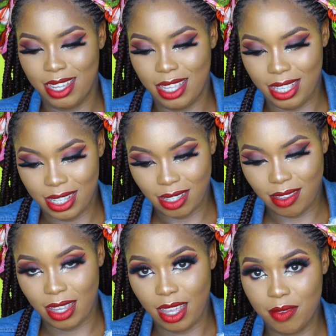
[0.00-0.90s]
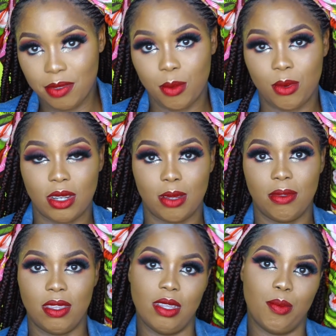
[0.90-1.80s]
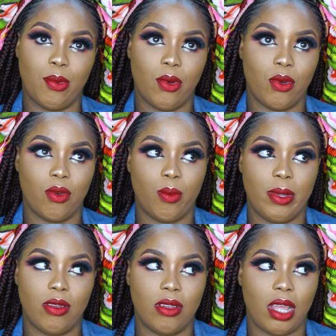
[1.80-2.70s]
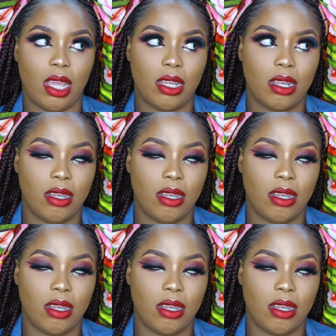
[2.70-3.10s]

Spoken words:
yes, I have someone I'm seeing, but we're not like